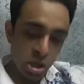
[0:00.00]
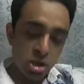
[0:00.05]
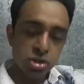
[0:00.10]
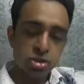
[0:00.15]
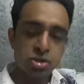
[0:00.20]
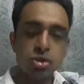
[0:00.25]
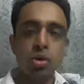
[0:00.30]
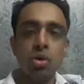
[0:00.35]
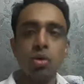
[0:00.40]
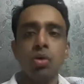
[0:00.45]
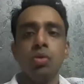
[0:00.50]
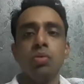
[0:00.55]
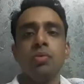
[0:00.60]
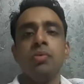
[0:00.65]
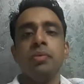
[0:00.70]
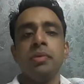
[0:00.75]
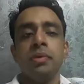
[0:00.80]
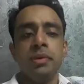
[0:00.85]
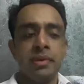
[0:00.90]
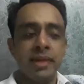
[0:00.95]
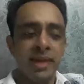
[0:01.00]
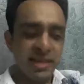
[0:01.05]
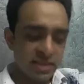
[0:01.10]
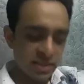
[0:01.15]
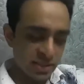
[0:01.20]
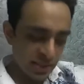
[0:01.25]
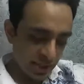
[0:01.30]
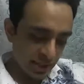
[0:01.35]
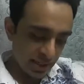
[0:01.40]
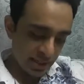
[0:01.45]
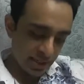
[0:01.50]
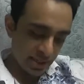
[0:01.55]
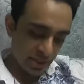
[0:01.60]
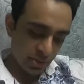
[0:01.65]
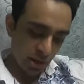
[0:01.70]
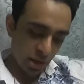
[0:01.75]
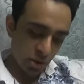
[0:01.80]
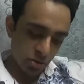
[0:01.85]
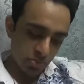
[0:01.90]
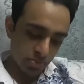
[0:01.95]
So next thing is
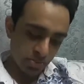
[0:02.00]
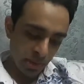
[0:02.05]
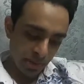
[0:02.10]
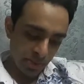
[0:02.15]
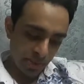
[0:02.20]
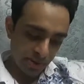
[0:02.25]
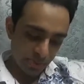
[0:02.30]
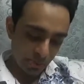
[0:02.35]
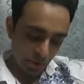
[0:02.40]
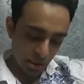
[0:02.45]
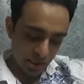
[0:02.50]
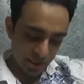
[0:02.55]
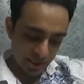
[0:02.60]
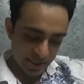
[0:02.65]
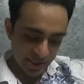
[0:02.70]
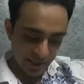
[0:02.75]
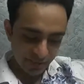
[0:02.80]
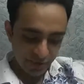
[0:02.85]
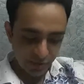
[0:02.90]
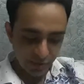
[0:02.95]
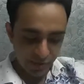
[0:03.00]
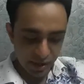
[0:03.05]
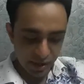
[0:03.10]
about payment policy. We